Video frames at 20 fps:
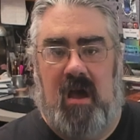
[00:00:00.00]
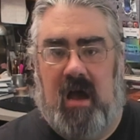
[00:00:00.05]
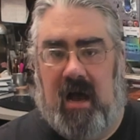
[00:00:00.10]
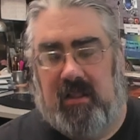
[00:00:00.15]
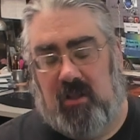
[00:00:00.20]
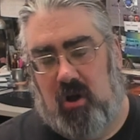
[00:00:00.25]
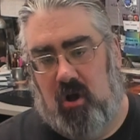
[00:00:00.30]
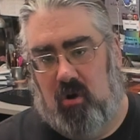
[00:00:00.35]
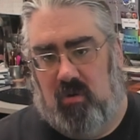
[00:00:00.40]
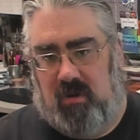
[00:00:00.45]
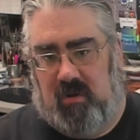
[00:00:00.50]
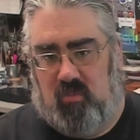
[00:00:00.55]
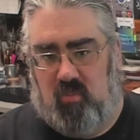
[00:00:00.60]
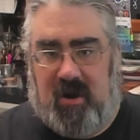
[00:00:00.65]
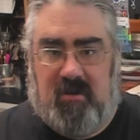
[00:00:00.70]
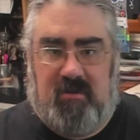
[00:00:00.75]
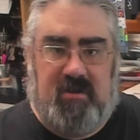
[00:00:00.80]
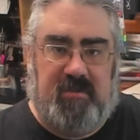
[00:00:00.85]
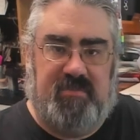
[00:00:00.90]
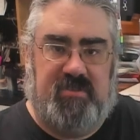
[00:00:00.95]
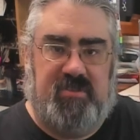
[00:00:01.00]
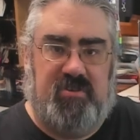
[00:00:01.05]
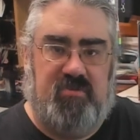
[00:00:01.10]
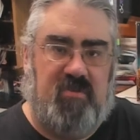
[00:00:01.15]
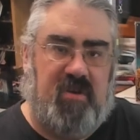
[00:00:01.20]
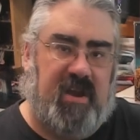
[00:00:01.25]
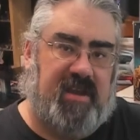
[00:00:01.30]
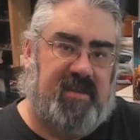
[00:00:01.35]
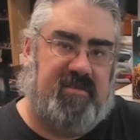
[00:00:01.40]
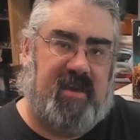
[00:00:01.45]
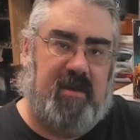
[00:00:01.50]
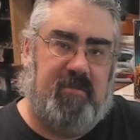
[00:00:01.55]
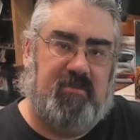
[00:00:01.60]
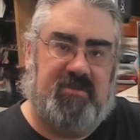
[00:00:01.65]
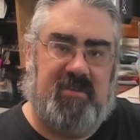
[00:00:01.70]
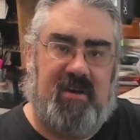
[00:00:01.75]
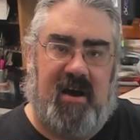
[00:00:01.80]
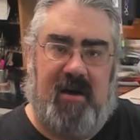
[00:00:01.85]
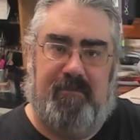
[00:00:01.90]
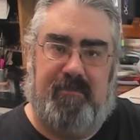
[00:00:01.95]
Hello and welcome to a
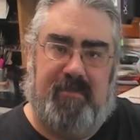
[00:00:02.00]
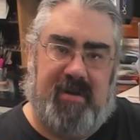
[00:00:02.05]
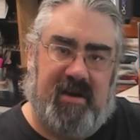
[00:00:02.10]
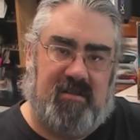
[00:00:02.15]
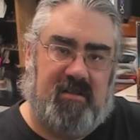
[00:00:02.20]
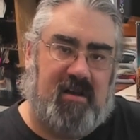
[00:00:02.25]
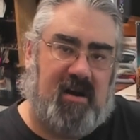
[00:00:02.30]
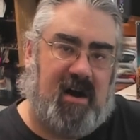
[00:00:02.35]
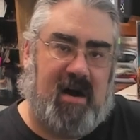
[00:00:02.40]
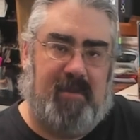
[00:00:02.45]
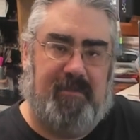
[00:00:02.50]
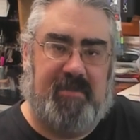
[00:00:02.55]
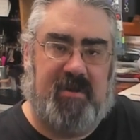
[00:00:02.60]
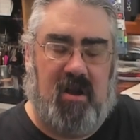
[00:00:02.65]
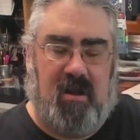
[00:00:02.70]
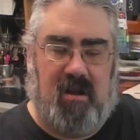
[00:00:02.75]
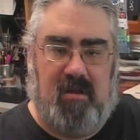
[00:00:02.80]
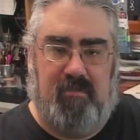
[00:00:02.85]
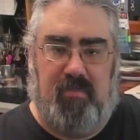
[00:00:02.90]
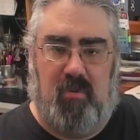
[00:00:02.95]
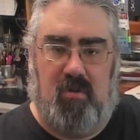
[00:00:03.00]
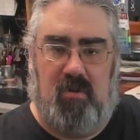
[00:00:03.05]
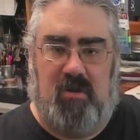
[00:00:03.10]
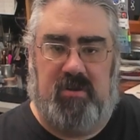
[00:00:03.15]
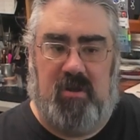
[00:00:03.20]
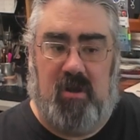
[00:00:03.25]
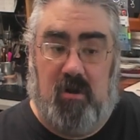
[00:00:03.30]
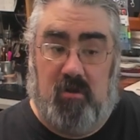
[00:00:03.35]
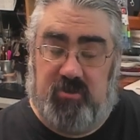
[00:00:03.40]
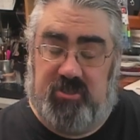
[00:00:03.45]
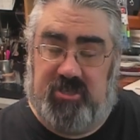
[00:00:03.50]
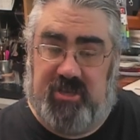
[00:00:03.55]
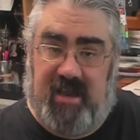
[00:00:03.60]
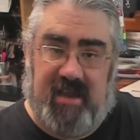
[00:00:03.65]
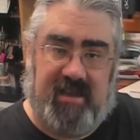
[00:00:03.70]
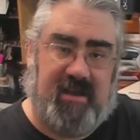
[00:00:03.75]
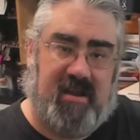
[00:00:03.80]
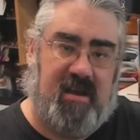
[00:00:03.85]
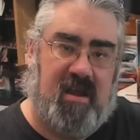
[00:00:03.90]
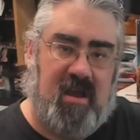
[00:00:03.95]
Tabletop Bellhop Cardboard Coat
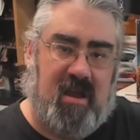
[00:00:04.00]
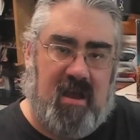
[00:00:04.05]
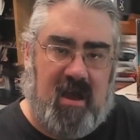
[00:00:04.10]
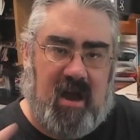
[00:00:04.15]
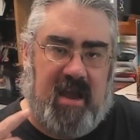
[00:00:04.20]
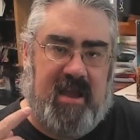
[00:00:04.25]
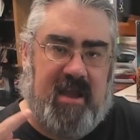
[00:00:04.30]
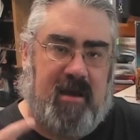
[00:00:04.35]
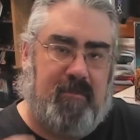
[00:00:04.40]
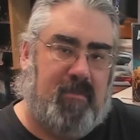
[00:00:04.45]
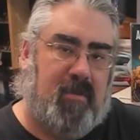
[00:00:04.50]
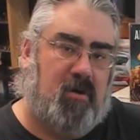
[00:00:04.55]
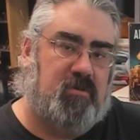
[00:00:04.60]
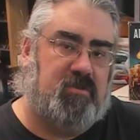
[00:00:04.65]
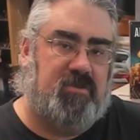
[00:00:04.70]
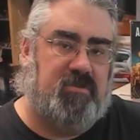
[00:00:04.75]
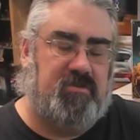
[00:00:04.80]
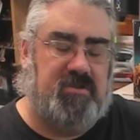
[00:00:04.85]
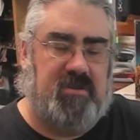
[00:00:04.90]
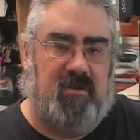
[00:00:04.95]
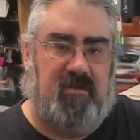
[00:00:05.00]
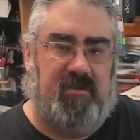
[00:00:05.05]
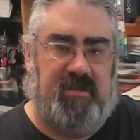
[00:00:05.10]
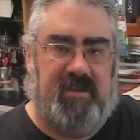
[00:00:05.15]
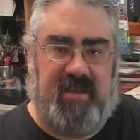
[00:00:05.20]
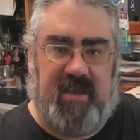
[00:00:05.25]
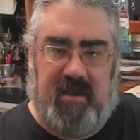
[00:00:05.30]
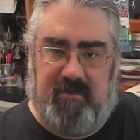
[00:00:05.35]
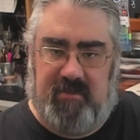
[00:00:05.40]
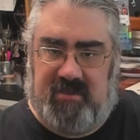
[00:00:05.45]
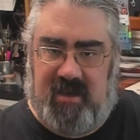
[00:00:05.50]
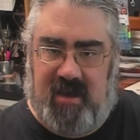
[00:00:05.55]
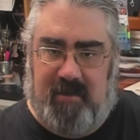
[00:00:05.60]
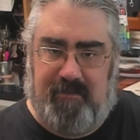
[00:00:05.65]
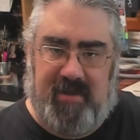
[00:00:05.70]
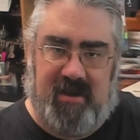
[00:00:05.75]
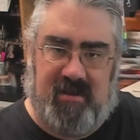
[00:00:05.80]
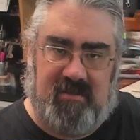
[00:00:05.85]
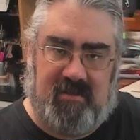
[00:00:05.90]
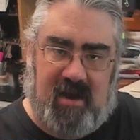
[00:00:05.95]
Check. I am Mo Tuzano, the
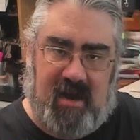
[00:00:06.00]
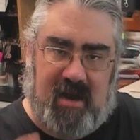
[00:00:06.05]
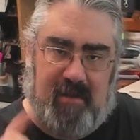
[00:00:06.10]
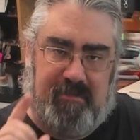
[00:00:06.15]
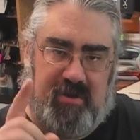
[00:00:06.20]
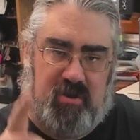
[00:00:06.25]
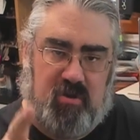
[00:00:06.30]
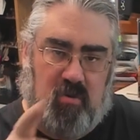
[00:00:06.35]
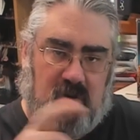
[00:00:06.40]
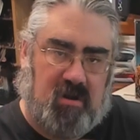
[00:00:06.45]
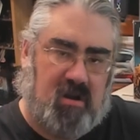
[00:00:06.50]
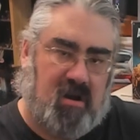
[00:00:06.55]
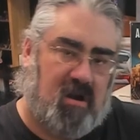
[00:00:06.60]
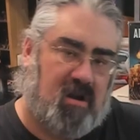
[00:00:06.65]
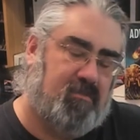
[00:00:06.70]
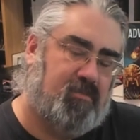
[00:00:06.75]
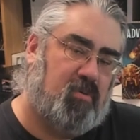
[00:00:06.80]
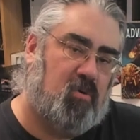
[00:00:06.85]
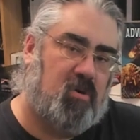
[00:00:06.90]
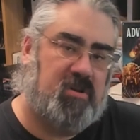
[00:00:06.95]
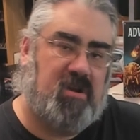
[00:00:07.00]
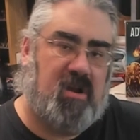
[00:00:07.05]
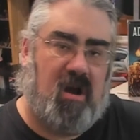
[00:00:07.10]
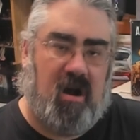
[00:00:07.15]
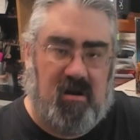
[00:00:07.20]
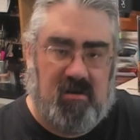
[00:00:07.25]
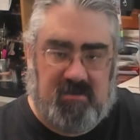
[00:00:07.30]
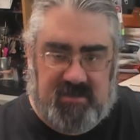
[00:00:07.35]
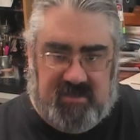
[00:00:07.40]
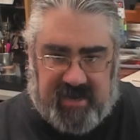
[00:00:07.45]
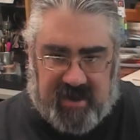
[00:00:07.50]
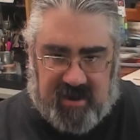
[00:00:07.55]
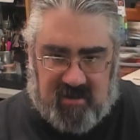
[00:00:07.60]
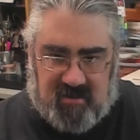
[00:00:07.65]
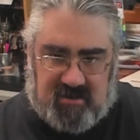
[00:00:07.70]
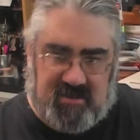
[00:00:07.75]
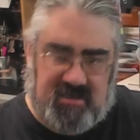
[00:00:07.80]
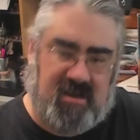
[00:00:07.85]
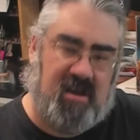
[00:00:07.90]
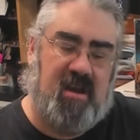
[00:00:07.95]
Tabletop Bellhop, your cardboard
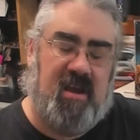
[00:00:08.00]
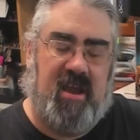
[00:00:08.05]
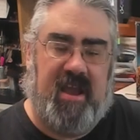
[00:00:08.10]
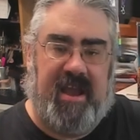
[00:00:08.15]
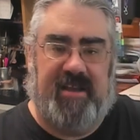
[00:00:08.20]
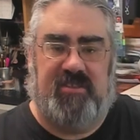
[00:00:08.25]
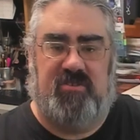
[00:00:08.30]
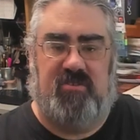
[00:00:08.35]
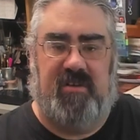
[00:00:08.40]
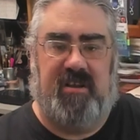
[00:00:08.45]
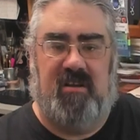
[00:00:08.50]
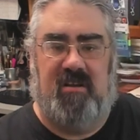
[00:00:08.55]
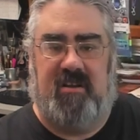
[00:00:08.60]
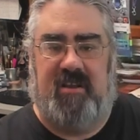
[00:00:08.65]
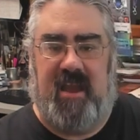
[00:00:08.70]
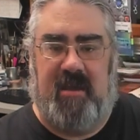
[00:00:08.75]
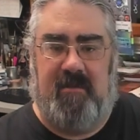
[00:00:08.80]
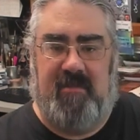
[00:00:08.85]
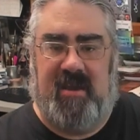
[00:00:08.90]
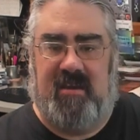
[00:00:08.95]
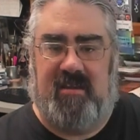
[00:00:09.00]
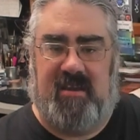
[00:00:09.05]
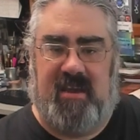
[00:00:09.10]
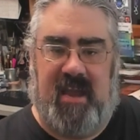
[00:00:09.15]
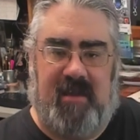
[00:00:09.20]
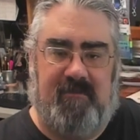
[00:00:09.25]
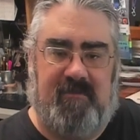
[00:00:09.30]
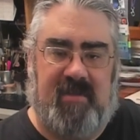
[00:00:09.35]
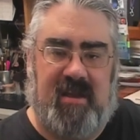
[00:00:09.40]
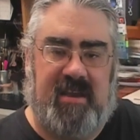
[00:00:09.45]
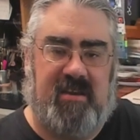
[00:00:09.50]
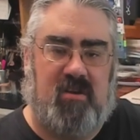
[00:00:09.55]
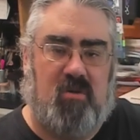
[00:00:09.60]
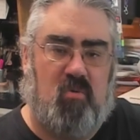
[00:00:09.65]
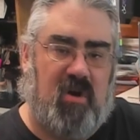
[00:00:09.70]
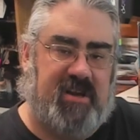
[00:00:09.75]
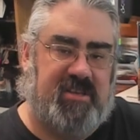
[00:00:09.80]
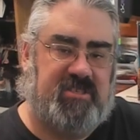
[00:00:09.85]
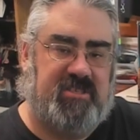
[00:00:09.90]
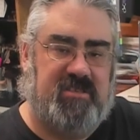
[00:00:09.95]
concierge, answering your gaming and game night
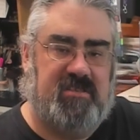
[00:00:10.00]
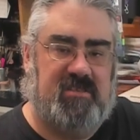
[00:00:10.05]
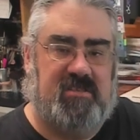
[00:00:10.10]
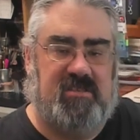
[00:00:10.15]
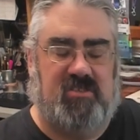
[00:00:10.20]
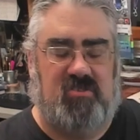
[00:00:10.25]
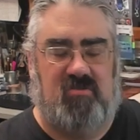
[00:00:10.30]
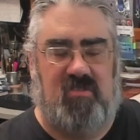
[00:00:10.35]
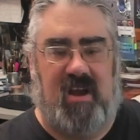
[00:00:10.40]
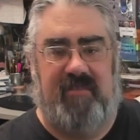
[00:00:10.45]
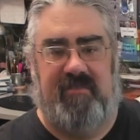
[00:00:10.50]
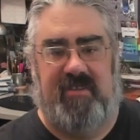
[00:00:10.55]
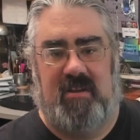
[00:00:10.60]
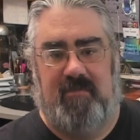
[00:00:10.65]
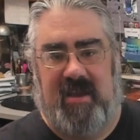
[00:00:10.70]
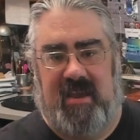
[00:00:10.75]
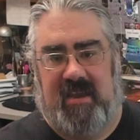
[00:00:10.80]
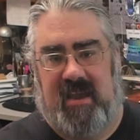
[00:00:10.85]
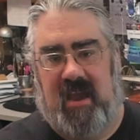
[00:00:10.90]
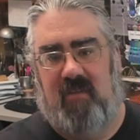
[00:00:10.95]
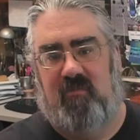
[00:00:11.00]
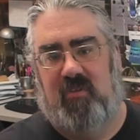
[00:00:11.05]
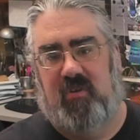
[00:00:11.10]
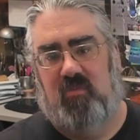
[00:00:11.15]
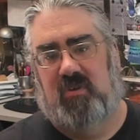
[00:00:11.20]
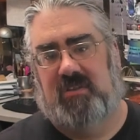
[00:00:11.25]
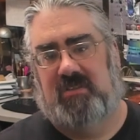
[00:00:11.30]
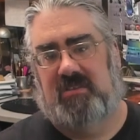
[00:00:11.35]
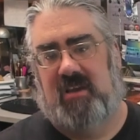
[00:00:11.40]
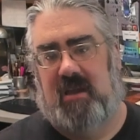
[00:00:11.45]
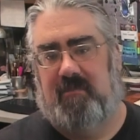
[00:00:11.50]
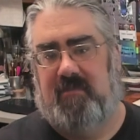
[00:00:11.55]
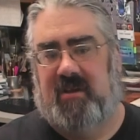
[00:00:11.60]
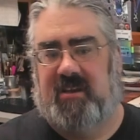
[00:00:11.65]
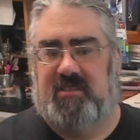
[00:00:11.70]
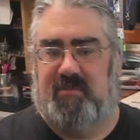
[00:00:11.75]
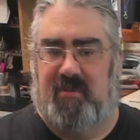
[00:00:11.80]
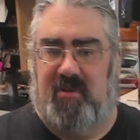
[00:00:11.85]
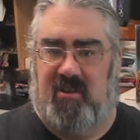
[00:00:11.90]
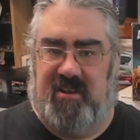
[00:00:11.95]
questions and striving to make everyone's gaming
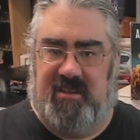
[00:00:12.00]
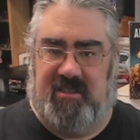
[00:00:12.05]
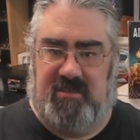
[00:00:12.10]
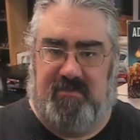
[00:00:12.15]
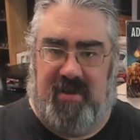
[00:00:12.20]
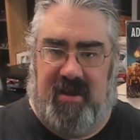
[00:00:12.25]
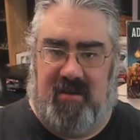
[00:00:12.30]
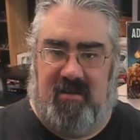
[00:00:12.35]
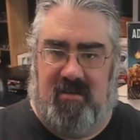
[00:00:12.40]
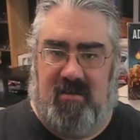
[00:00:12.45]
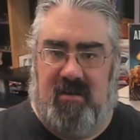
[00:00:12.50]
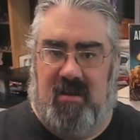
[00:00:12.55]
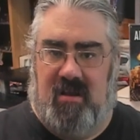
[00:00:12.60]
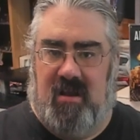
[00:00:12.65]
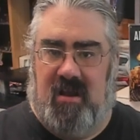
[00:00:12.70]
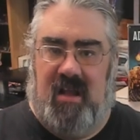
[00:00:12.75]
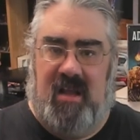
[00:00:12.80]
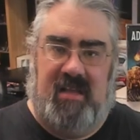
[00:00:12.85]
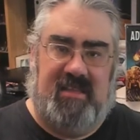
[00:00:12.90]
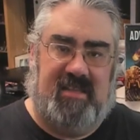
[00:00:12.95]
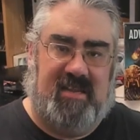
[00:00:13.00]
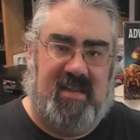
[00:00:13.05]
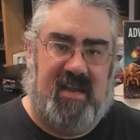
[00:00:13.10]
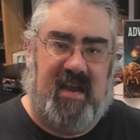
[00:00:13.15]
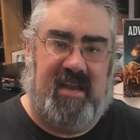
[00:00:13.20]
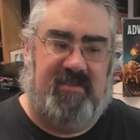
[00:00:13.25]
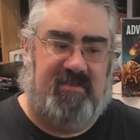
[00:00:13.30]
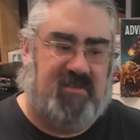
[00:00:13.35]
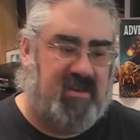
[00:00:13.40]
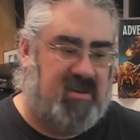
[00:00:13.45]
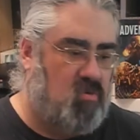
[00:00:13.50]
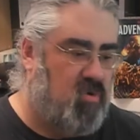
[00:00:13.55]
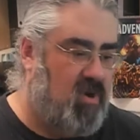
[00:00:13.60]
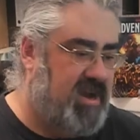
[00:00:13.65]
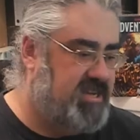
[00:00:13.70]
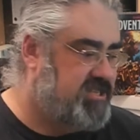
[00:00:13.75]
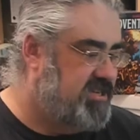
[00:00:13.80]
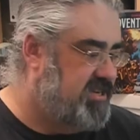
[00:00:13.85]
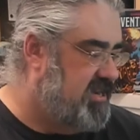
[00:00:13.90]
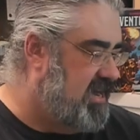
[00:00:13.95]
experience better. Tonight, the
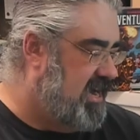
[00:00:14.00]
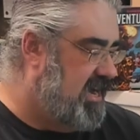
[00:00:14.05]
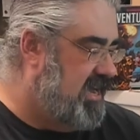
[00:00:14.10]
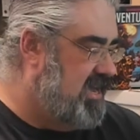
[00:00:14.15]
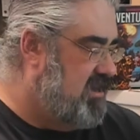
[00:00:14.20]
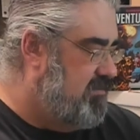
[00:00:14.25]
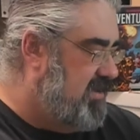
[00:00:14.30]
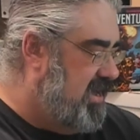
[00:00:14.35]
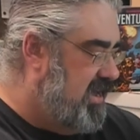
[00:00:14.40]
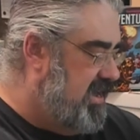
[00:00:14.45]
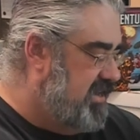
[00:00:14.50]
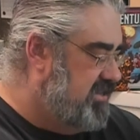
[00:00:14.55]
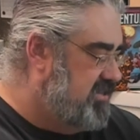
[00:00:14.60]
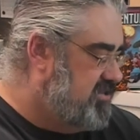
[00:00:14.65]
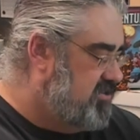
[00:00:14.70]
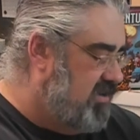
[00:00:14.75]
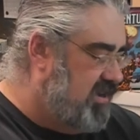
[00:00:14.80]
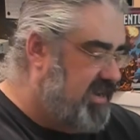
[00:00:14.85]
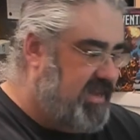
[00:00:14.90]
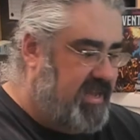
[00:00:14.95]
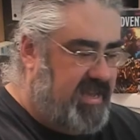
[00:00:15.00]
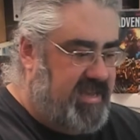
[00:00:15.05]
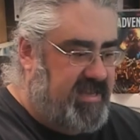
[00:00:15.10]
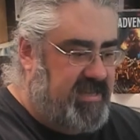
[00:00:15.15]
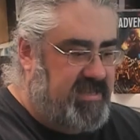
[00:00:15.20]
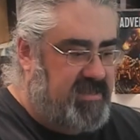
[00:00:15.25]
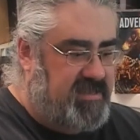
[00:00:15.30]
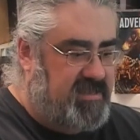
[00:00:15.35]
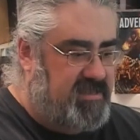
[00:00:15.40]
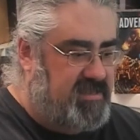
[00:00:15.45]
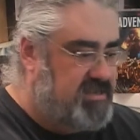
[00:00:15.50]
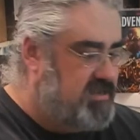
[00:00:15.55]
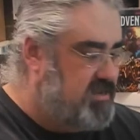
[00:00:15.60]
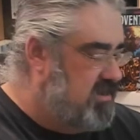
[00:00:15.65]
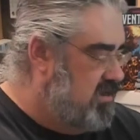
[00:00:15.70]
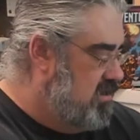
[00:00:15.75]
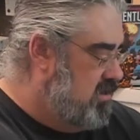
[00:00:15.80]
question I am answering is,